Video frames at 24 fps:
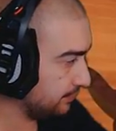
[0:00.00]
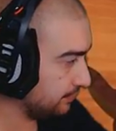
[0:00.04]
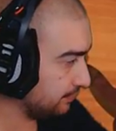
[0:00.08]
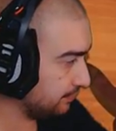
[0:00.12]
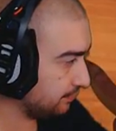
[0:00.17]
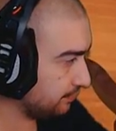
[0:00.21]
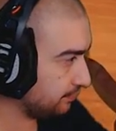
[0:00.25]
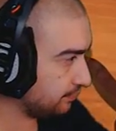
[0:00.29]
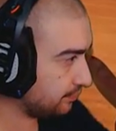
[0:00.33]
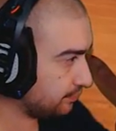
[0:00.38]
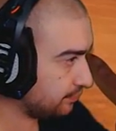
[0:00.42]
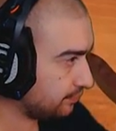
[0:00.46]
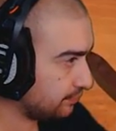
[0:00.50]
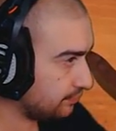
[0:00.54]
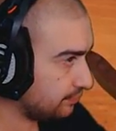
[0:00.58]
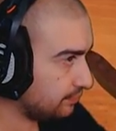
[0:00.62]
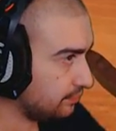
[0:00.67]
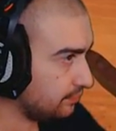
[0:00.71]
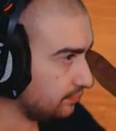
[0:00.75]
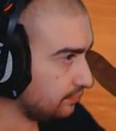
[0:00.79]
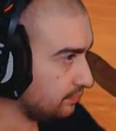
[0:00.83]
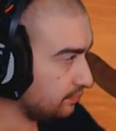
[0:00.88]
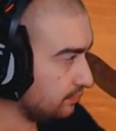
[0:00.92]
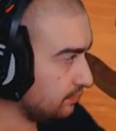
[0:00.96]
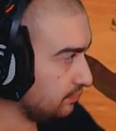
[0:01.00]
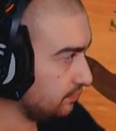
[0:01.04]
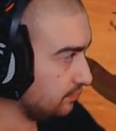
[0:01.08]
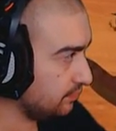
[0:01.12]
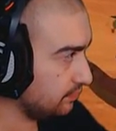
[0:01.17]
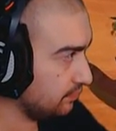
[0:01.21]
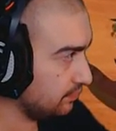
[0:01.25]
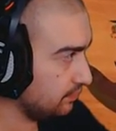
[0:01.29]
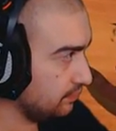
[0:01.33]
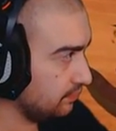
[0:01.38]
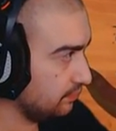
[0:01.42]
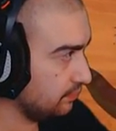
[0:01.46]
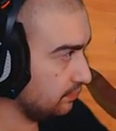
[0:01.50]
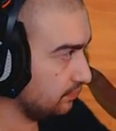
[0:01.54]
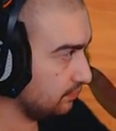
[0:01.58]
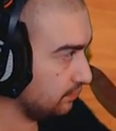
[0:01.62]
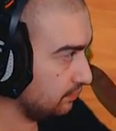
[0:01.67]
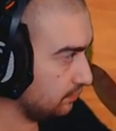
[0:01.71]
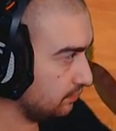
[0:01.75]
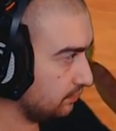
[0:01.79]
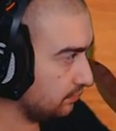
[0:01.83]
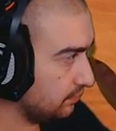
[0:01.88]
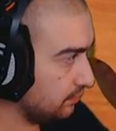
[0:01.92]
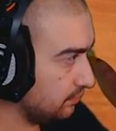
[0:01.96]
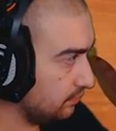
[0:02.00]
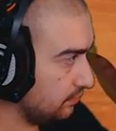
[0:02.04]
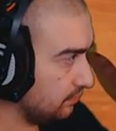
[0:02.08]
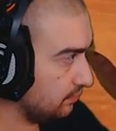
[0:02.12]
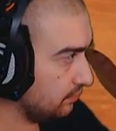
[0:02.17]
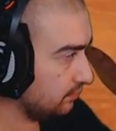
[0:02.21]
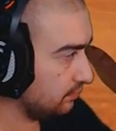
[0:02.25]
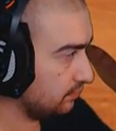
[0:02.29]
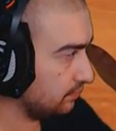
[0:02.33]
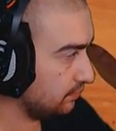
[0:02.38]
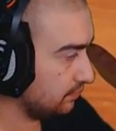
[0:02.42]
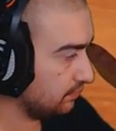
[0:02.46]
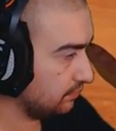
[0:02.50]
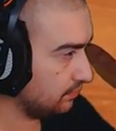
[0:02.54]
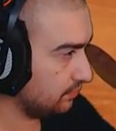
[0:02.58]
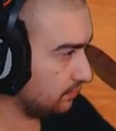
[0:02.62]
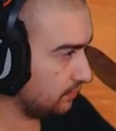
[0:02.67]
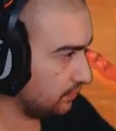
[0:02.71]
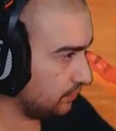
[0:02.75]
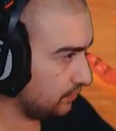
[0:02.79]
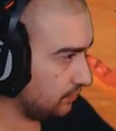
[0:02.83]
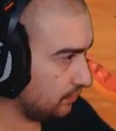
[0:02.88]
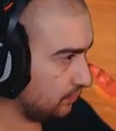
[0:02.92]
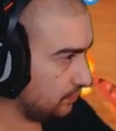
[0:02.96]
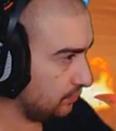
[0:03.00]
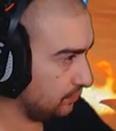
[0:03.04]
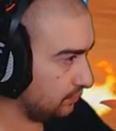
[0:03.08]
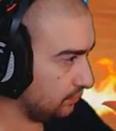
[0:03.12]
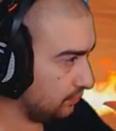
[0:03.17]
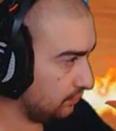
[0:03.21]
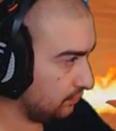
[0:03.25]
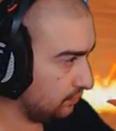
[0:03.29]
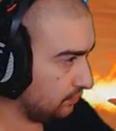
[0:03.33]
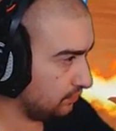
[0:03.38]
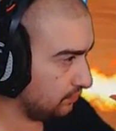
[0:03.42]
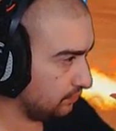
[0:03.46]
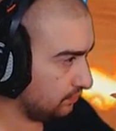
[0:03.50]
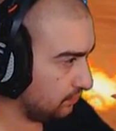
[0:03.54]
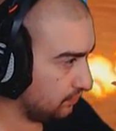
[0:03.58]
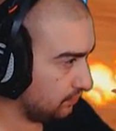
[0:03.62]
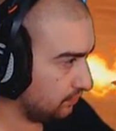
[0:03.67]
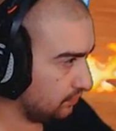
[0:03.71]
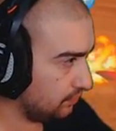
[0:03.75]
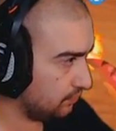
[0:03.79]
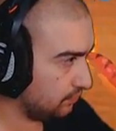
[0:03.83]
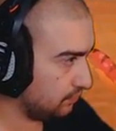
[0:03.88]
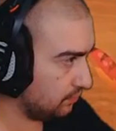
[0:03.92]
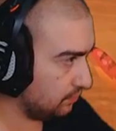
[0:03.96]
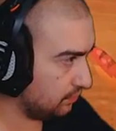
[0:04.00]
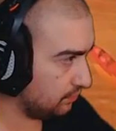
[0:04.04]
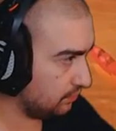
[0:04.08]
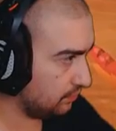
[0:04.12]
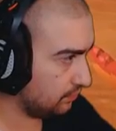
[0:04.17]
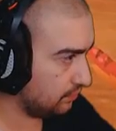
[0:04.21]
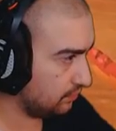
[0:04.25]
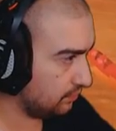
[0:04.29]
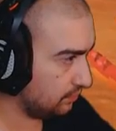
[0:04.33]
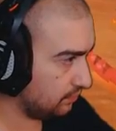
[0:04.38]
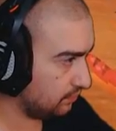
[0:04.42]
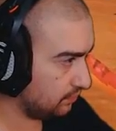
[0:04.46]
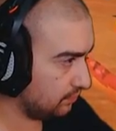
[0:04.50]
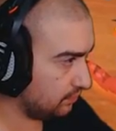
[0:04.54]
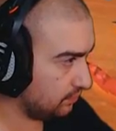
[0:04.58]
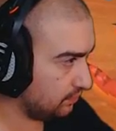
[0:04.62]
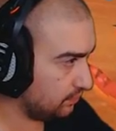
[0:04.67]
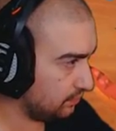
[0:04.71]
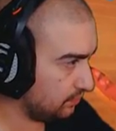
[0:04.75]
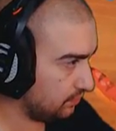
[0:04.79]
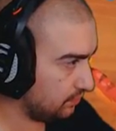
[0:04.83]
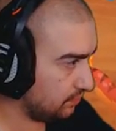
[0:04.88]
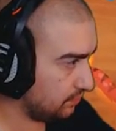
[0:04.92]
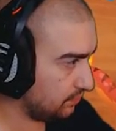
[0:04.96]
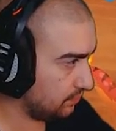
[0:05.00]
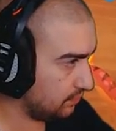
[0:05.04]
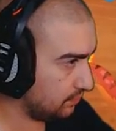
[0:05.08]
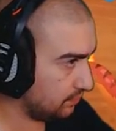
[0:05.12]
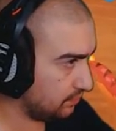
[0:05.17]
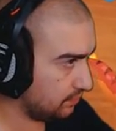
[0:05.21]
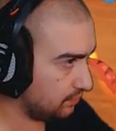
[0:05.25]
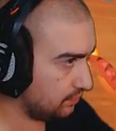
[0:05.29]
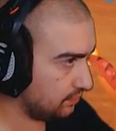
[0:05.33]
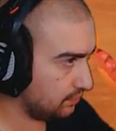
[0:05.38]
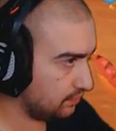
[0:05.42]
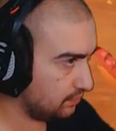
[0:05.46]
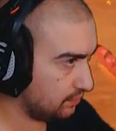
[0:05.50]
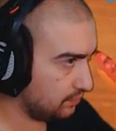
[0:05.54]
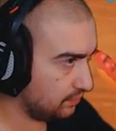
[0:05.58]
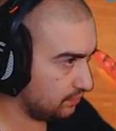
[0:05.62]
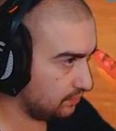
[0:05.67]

[no speech]